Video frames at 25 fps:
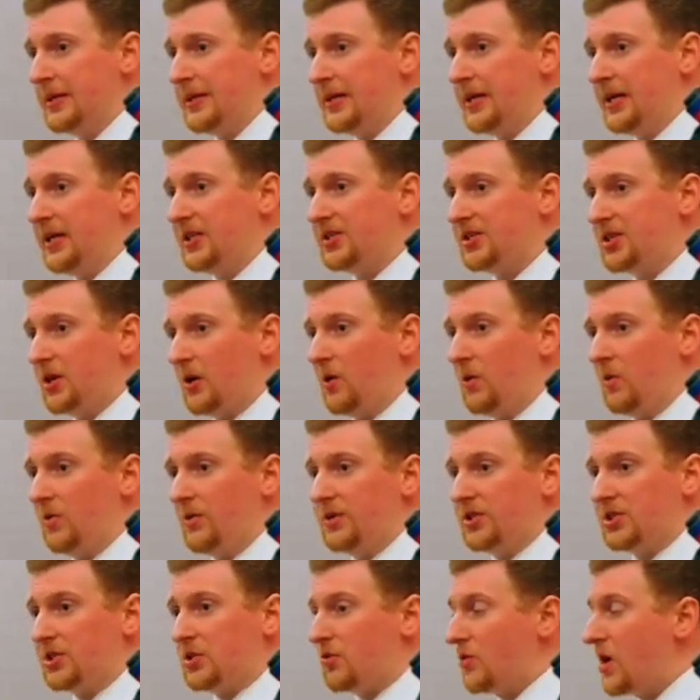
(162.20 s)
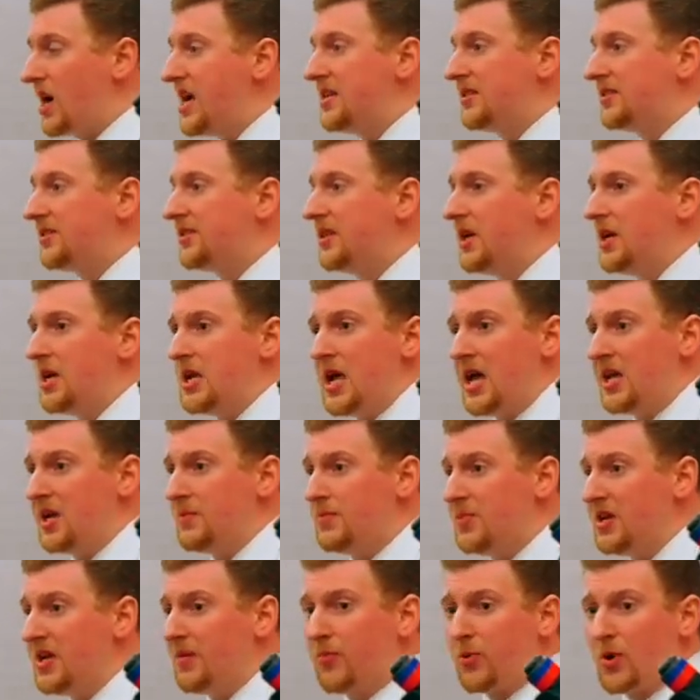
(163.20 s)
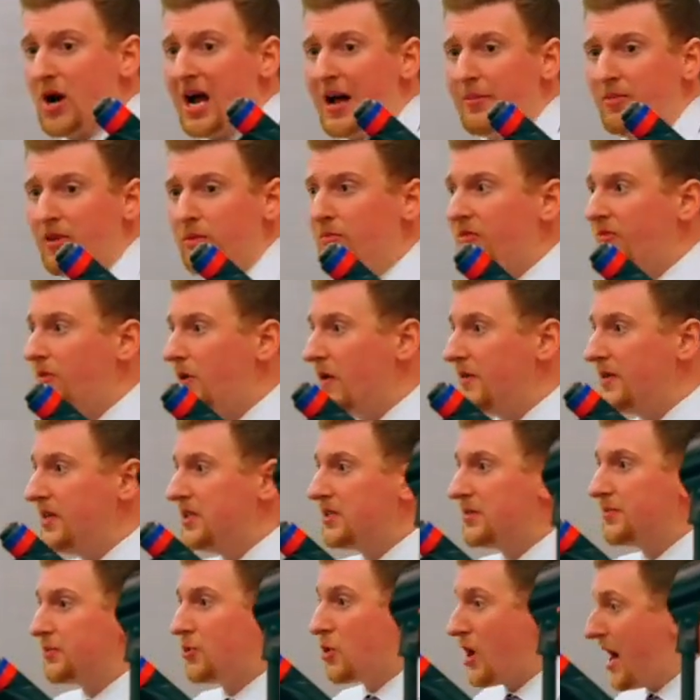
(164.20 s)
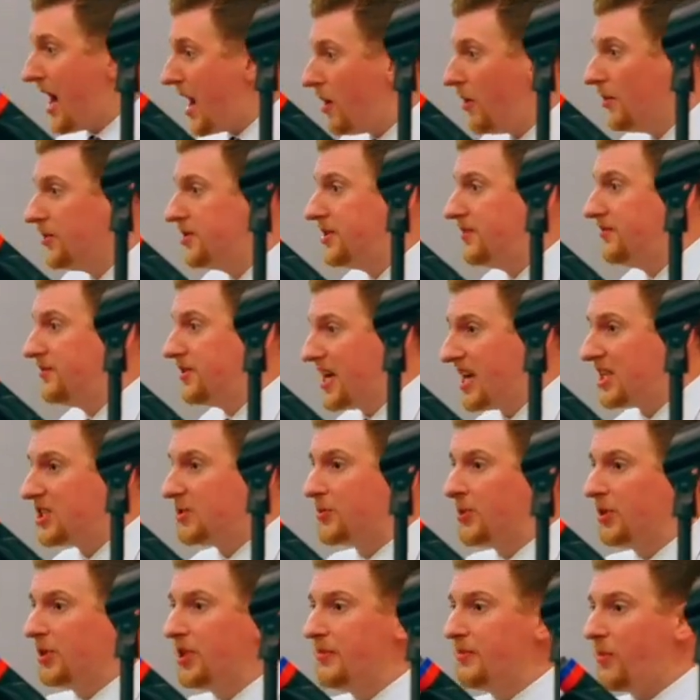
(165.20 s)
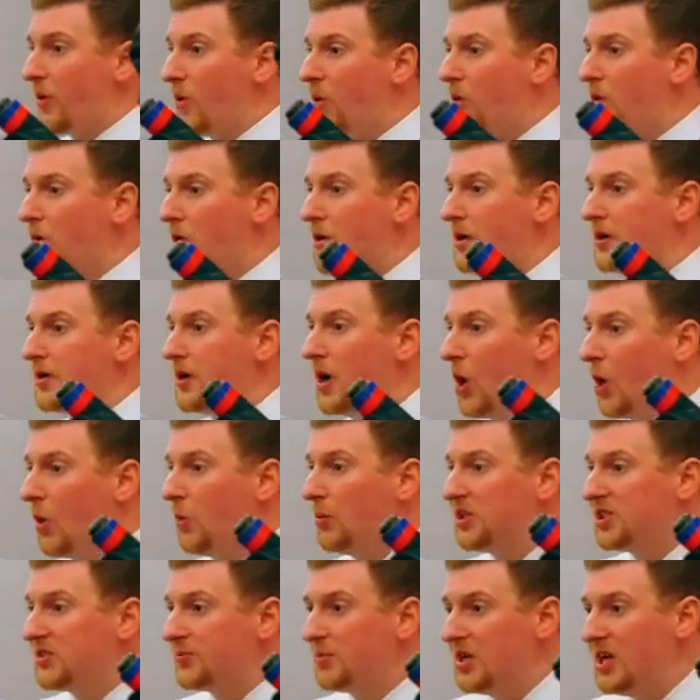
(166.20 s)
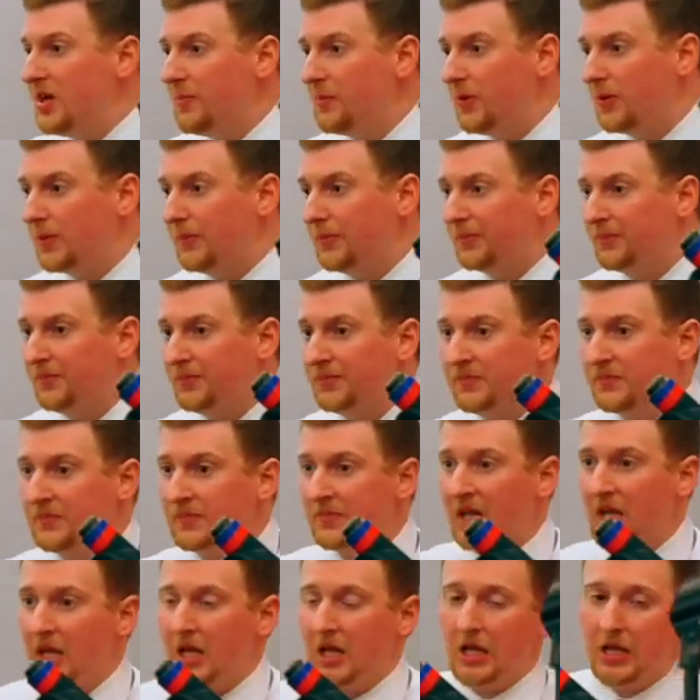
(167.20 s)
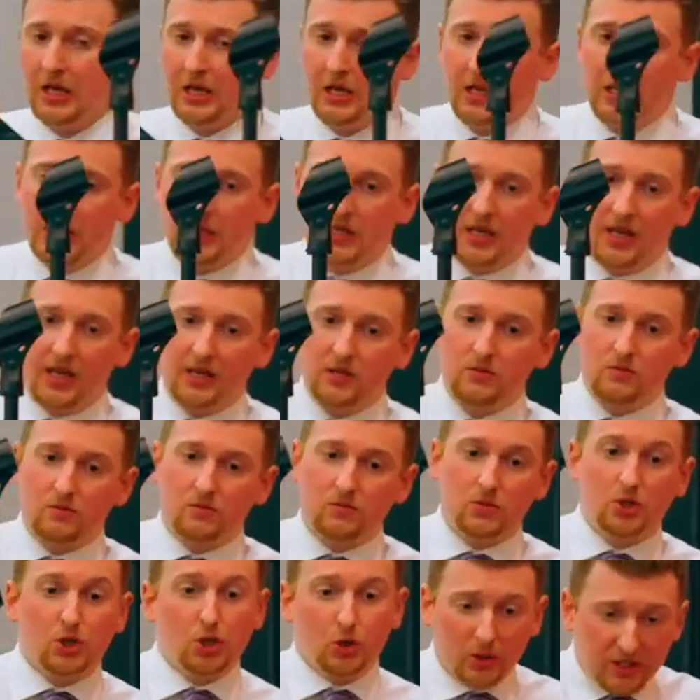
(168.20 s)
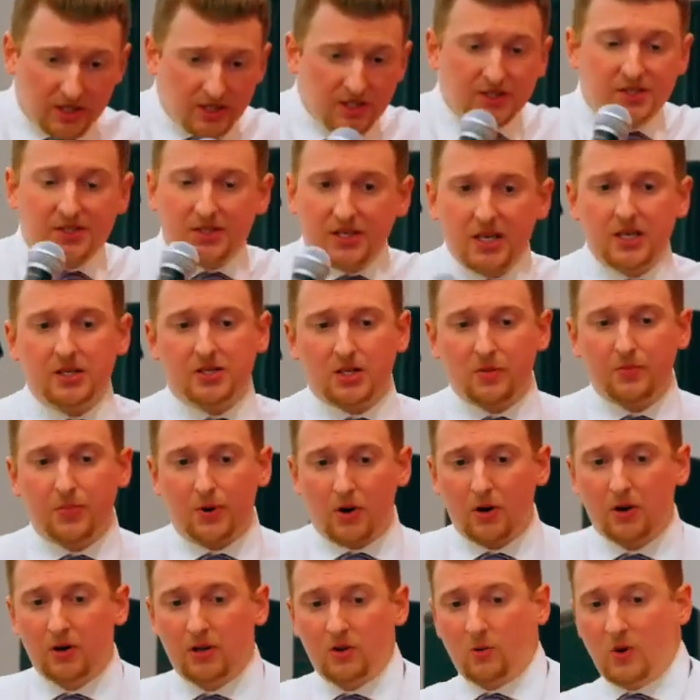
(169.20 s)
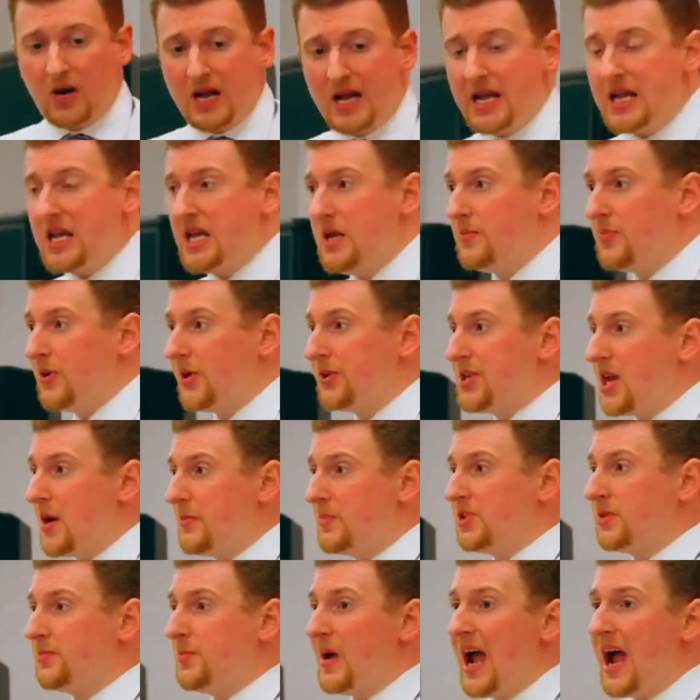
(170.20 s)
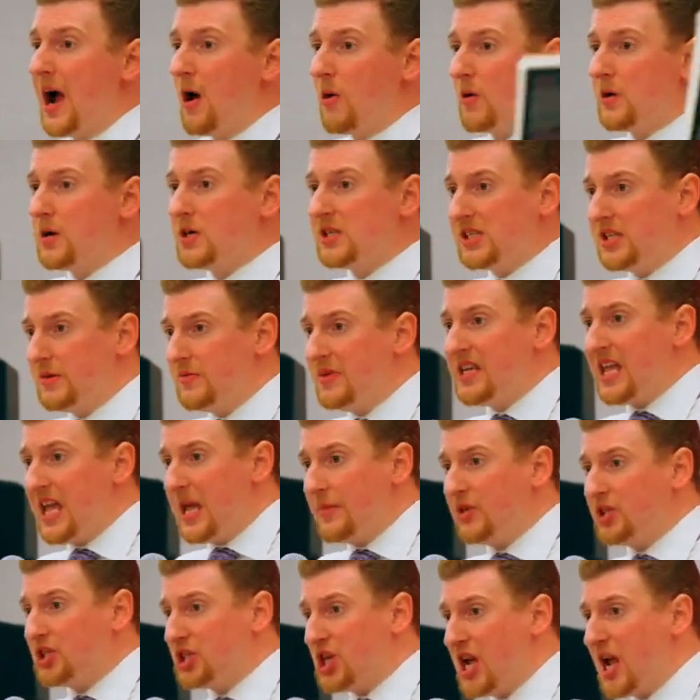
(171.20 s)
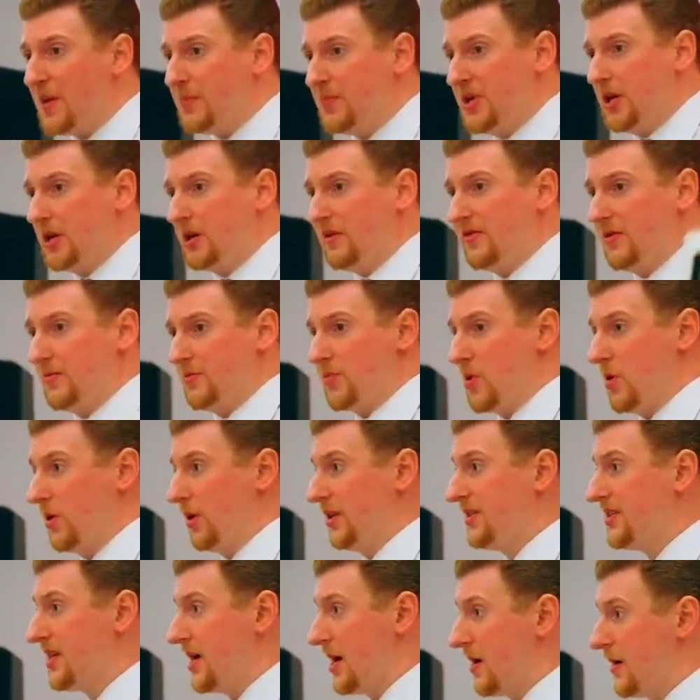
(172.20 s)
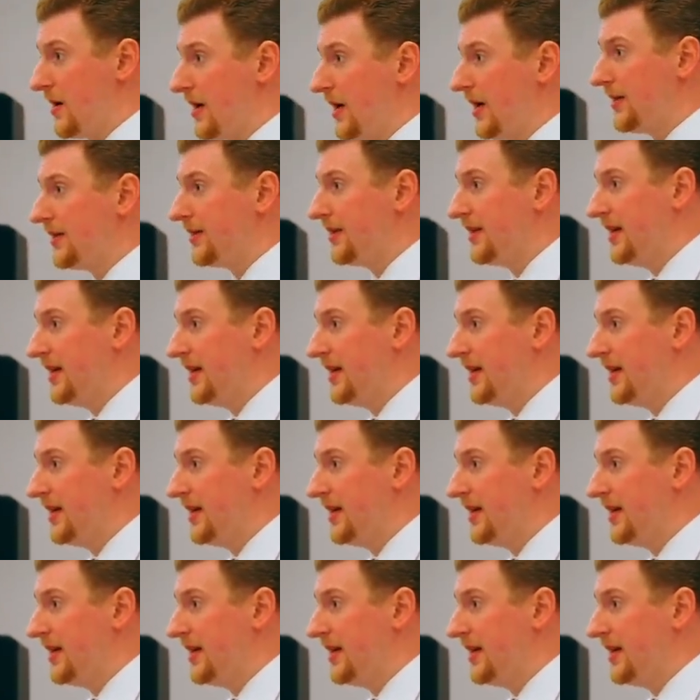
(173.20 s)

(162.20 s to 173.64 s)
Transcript: And so this great city had a big problem of all these crowds of desperately poor and homeless people. And Julius Caesar, part of the way he built up his power is he became a champion of the proletariat.